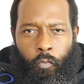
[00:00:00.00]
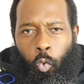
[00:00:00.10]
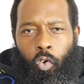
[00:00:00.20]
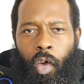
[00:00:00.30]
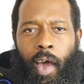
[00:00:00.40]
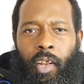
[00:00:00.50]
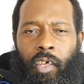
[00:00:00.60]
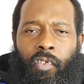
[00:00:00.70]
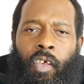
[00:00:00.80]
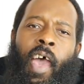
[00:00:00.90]
with all the
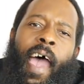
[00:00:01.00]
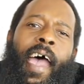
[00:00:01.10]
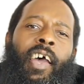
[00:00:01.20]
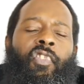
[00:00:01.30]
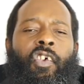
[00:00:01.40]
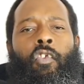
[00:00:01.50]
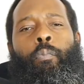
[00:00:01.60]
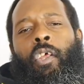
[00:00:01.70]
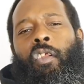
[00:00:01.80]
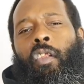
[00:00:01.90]
colours. And this
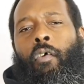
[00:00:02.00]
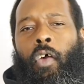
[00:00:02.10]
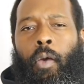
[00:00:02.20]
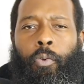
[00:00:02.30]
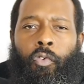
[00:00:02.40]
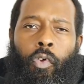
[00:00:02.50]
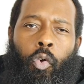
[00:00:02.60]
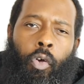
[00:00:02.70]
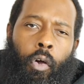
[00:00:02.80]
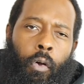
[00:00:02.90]
has been another
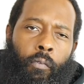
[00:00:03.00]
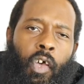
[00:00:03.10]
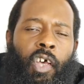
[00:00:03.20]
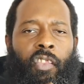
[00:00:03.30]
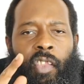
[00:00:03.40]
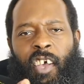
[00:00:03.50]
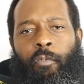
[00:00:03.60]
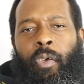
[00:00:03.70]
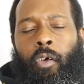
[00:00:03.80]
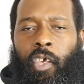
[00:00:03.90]
episode of
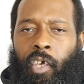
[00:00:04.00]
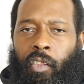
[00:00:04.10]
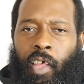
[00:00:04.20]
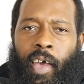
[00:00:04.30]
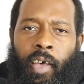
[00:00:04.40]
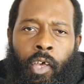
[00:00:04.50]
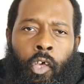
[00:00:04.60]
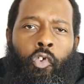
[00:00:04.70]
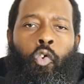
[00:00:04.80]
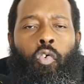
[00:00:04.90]
Nice Bit of Kit That.
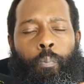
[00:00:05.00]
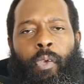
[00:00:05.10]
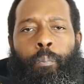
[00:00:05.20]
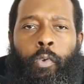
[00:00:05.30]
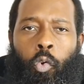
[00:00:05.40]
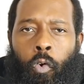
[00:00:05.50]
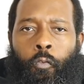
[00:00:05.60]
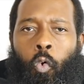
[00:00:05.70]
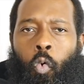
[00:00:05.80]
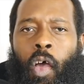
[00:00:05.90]
You have been
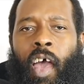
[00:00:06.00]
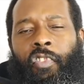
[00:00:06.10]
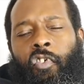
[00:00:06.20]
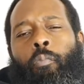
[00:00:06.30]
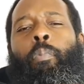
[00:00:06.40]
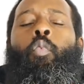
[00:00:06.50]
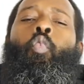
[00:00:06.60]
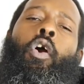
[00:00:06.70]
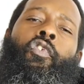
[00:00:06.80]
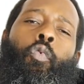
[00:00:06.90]
beautiful, and this has
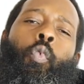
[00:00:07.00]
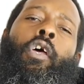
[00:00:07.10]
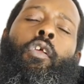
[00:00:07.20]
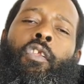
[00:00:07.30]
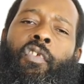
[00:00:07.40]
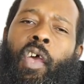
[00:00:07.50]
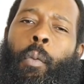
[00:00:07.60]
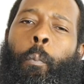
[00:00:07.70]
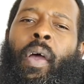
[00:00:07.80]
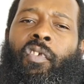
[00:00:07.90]
been WaNtS We Are Not The
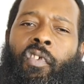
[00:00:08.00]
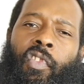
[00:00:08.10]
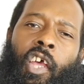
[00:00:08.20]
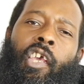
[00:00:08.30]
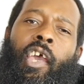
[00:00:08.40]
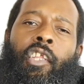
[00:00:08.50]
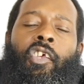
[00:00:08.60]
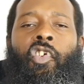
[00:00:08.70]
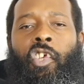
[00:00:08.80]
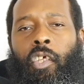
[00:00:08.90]
Same, a magazine dedicated
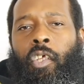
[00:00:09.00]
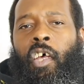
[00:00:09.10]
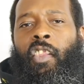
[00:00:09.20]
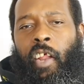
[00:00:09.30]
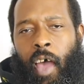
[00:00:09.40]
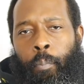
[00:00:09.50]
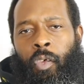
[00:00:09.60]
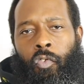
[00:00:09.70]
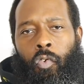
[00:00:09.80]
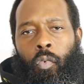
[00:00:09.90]
to shit that
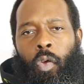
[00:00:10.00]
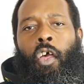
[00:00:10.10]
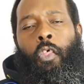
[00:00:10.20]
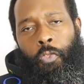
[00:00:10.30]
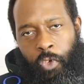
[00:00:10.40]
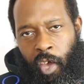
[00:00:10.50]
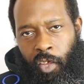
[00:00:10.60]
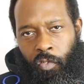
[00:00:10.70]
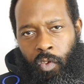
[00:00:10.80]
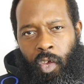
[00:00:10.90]
I'm into, the
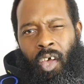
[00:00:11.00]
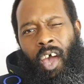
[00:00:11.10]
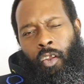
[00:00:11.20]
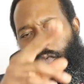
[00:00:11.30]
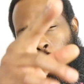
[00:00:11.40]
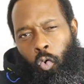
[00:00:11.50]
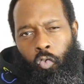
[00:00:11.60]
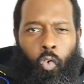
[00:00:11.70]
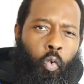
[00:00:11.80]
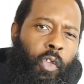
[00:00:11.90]
end. And of
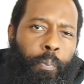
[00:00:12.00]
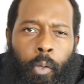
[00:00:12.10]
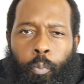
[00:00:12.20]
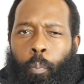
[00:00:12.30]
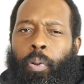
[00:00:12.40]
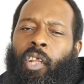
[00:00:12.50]
course, always people,